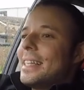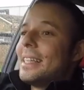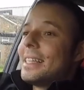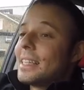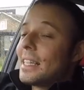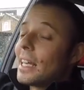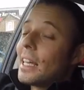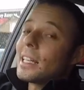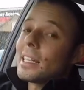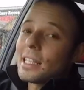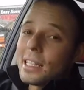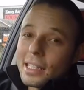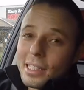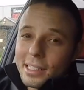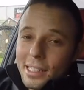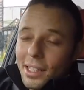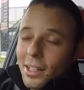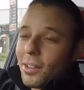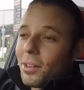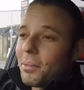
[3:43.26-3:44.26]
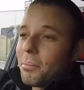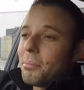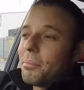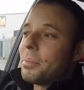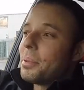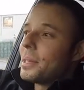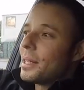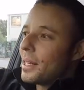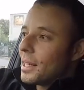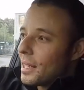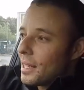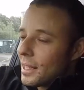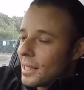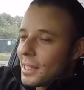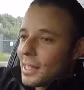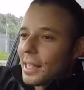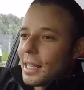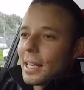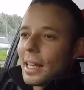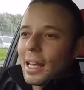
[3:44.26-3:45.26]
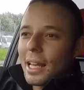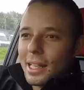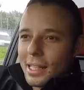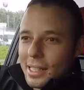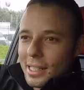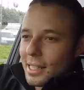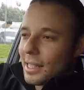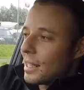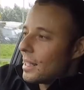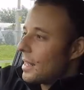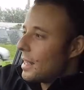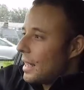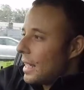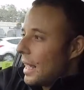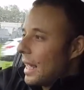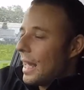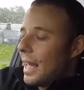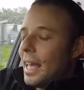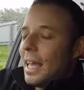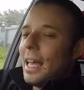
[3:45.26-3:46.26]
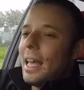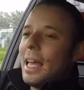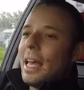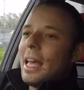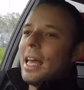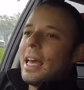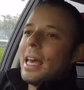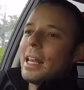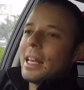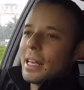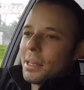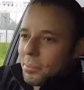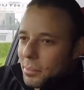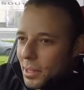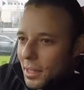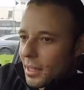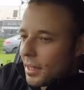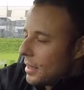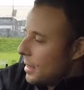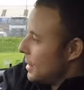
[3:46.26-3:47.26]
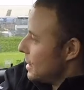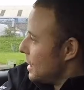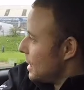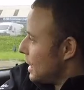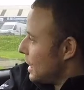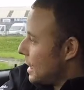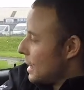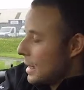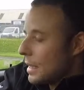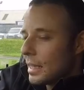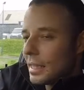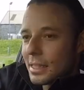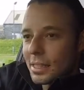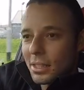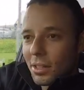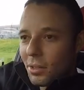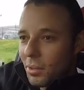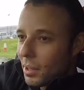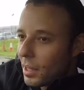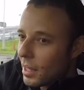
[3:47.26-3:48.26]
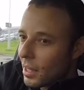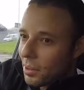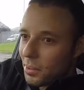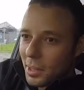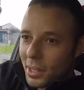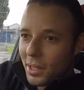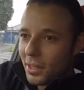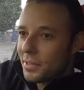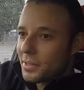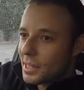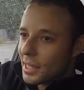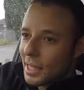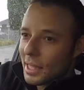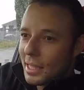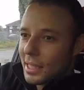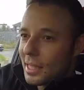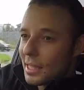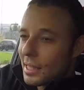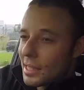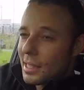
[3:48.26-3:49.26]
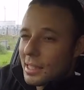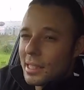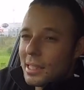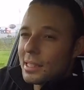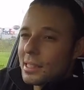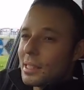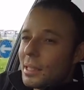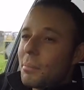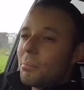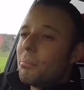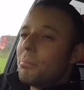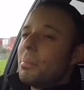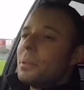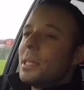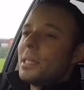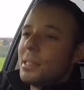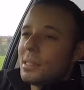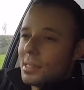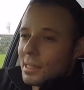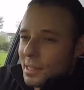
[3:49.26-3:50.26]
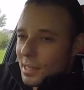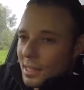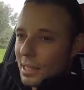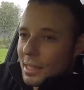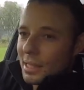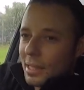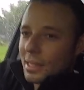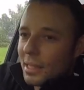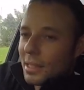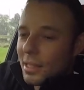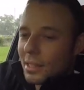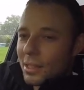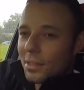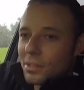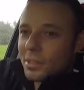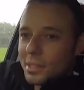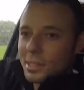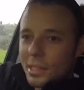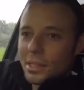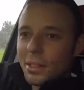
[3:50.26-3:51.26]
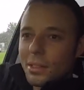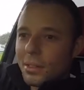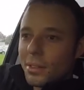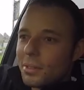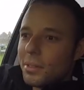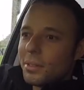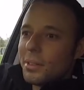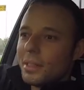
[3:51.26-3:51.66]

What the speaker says: that is a complete and utter animal. Yeah, there's no other way of saying it. It is a beast, you know. So